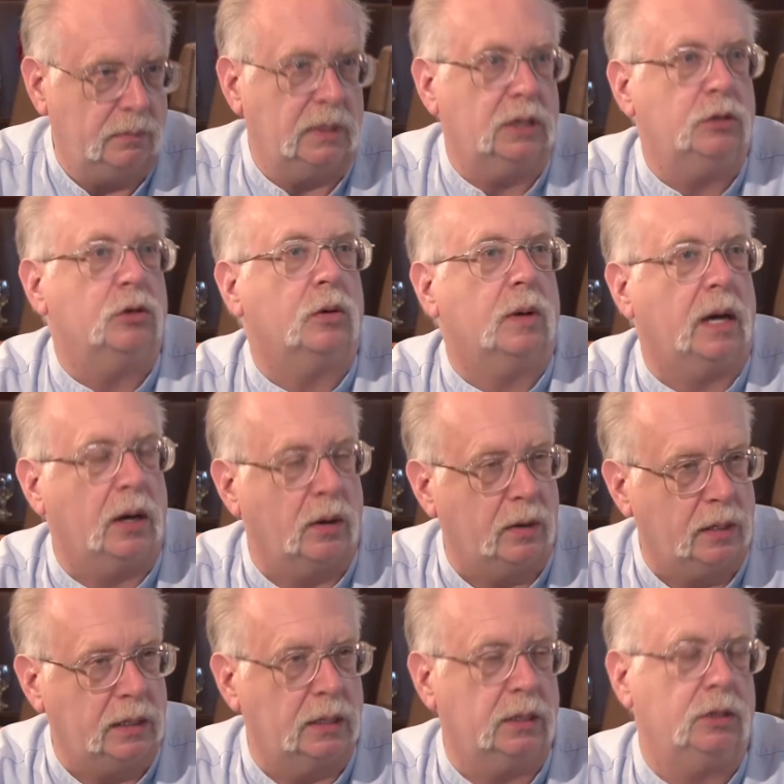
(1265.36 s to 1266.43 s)
in your
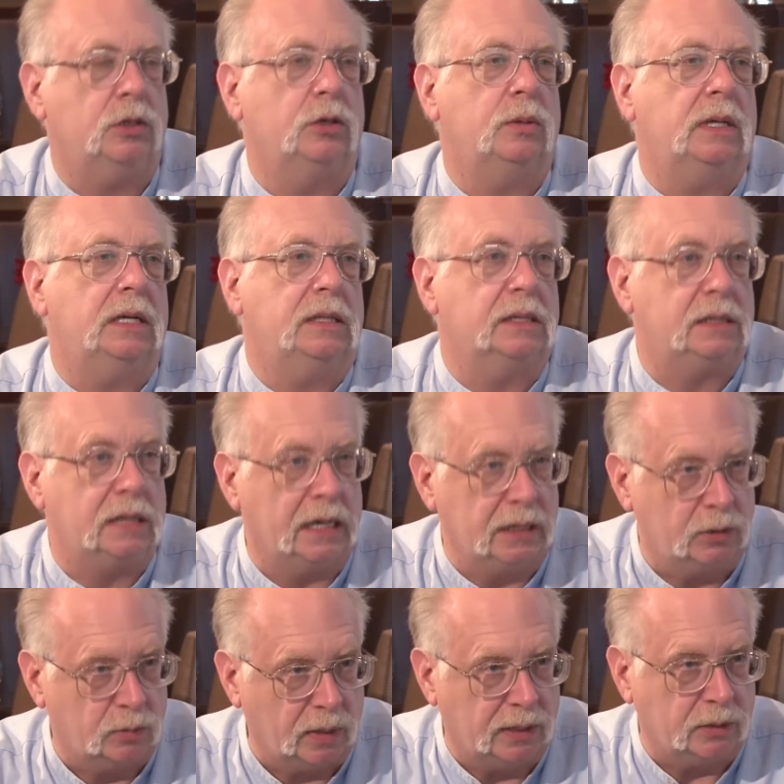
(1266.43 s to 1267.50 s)
area and you need to take
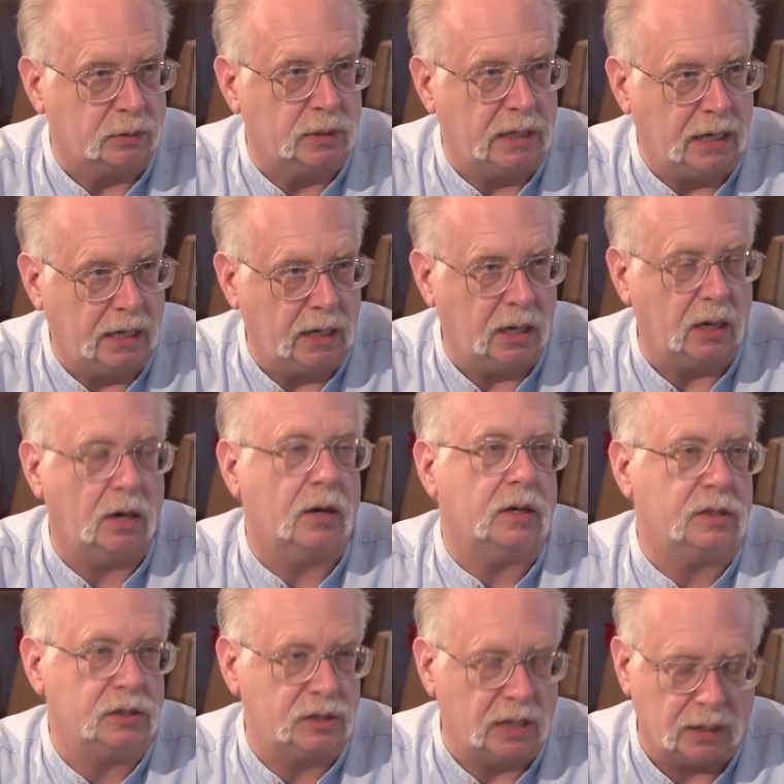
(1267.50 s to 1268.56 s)
greater care,
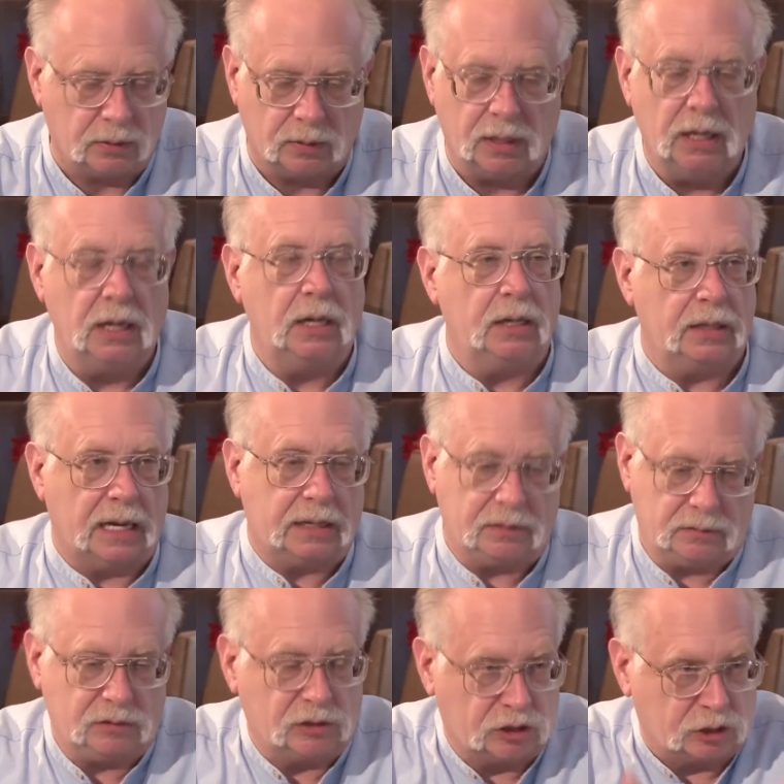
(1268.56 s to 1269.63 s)
et cetera. That
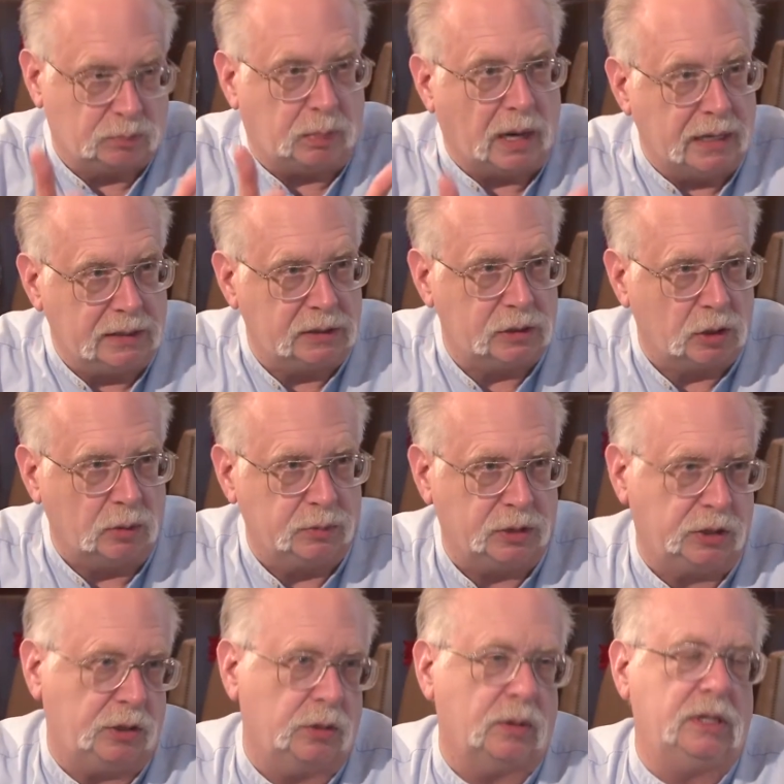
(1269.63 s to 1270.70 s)
spikes home
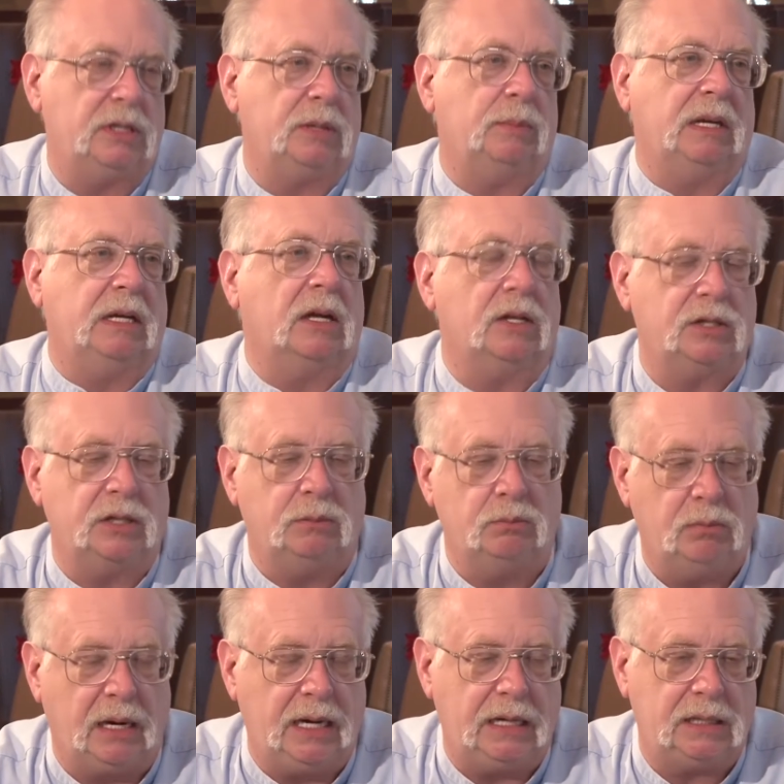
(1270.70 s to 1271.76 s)
security because it
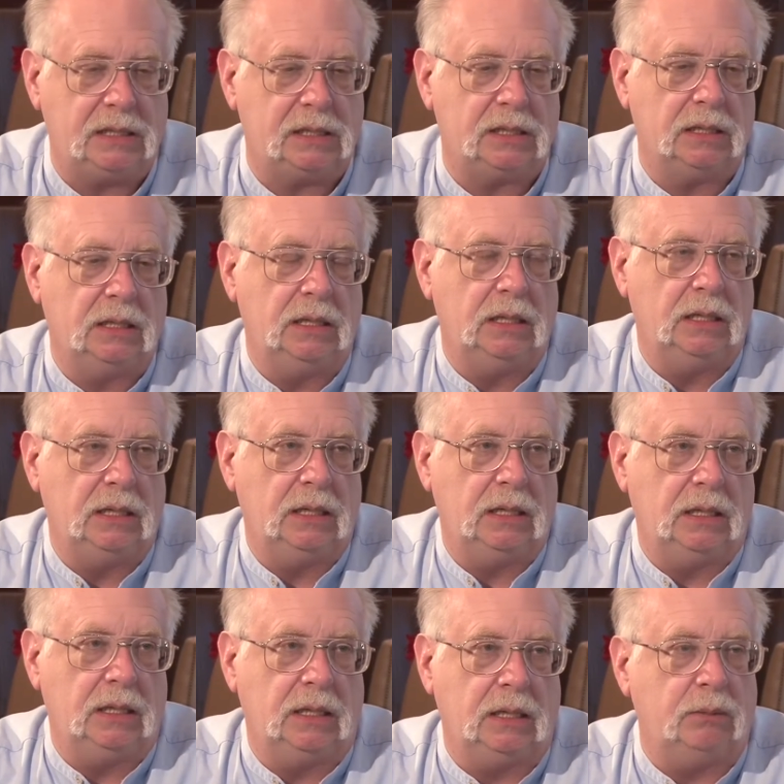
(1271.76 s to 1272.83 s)
makes
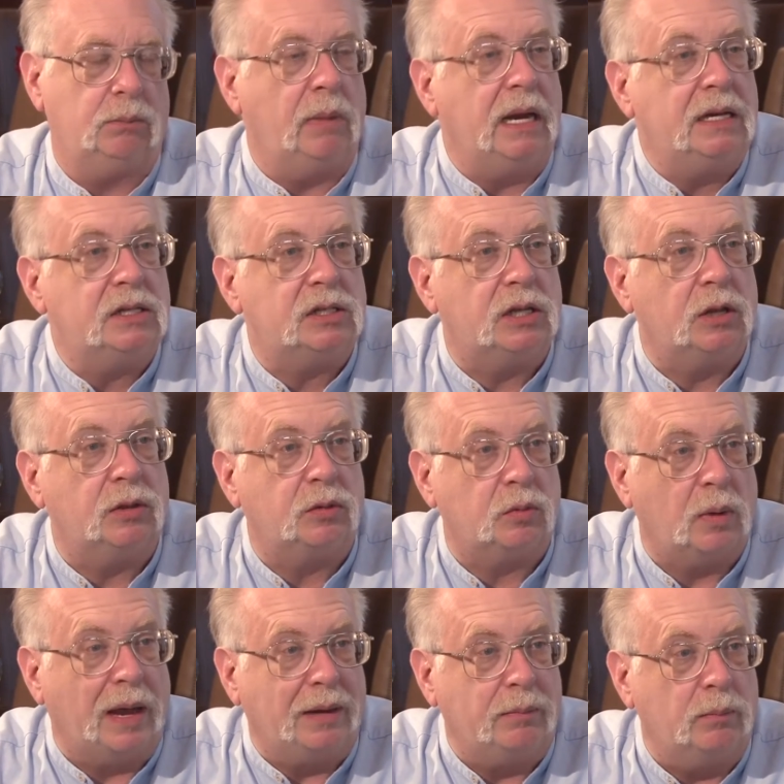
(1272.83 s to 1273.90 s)
the
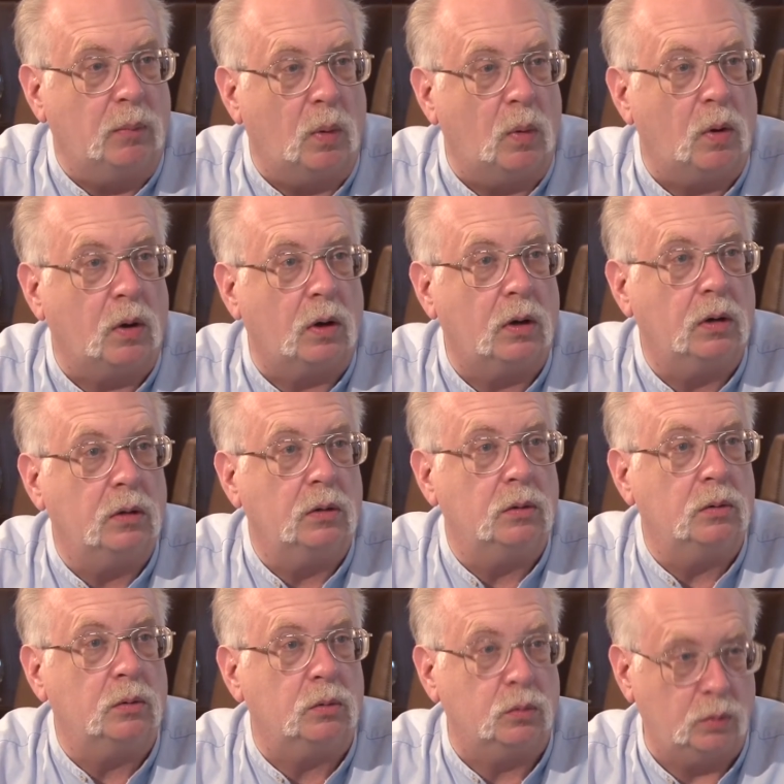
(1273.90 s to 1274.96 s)
threat more
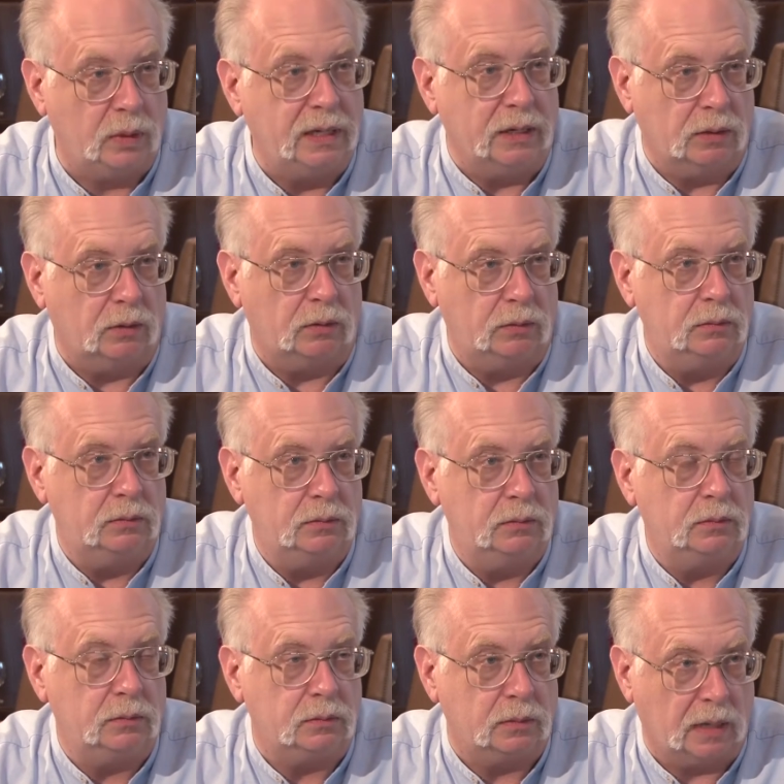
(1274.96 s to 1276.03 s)
real,
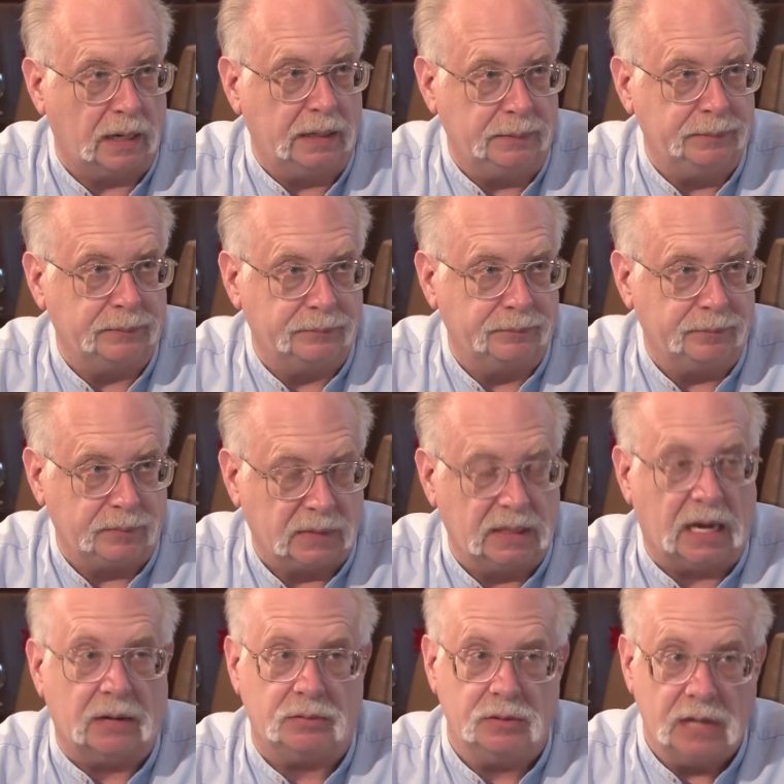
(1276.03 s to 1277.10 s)
right? Yeah.
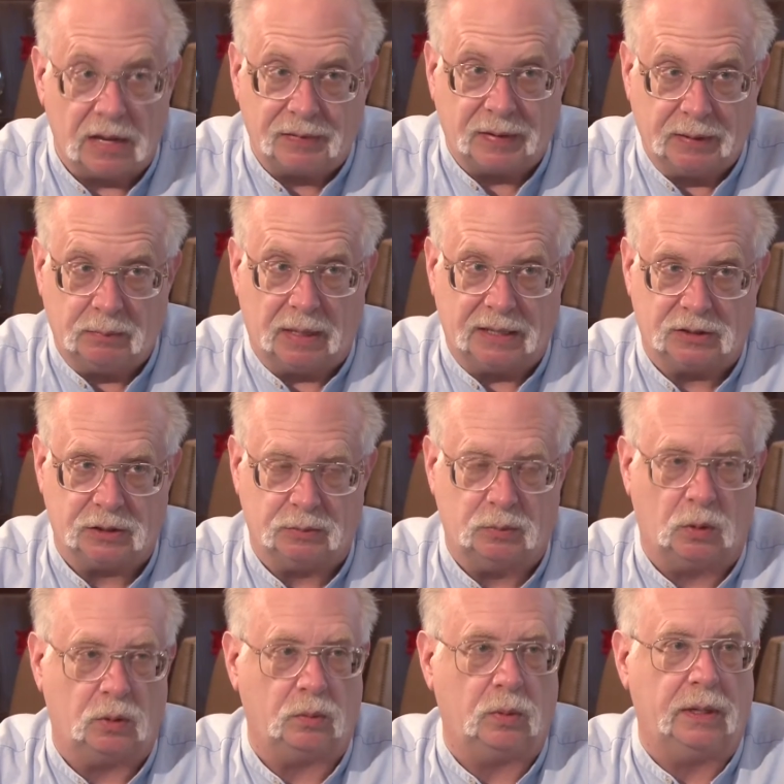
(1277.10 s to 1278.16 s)
Now, nothing makes it
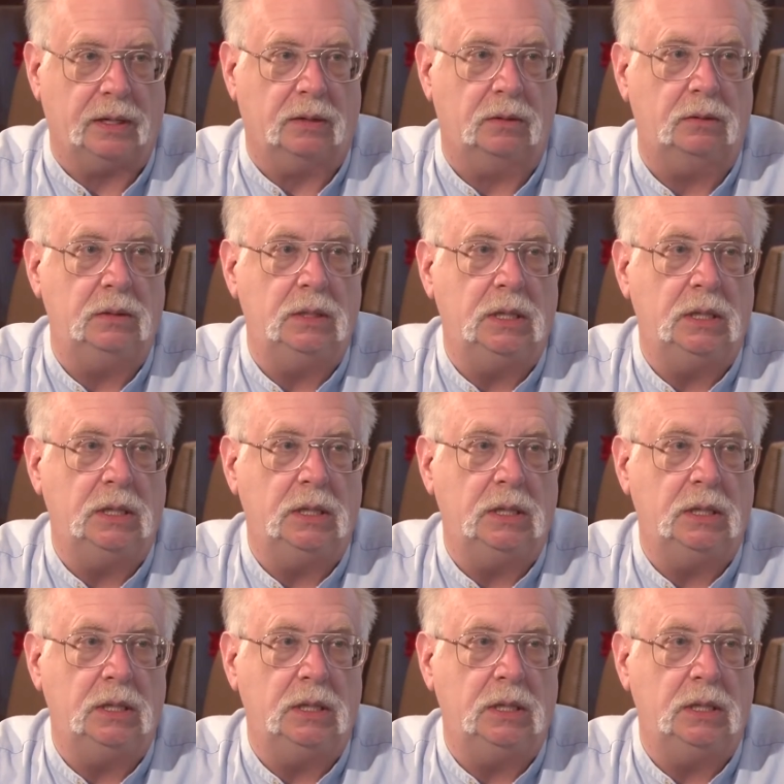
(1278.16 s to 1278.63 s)
more real